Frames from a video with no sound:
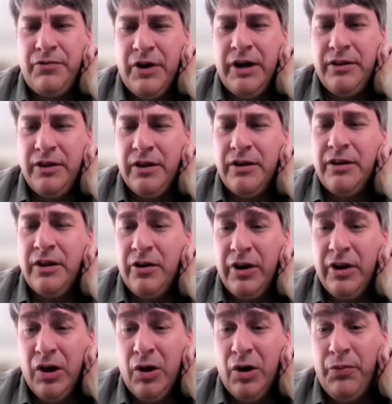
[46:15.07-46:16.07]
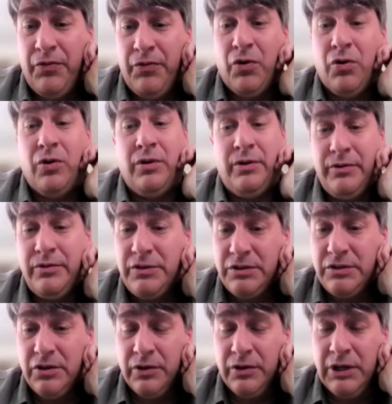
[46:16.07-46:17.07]
find that are helpful.
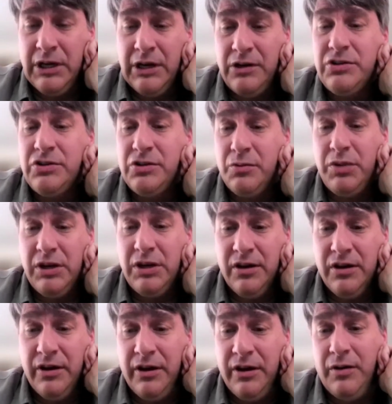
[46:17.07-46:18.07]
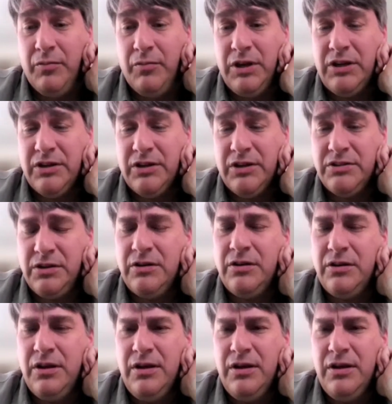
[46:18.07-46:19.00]
Certainly it should be done because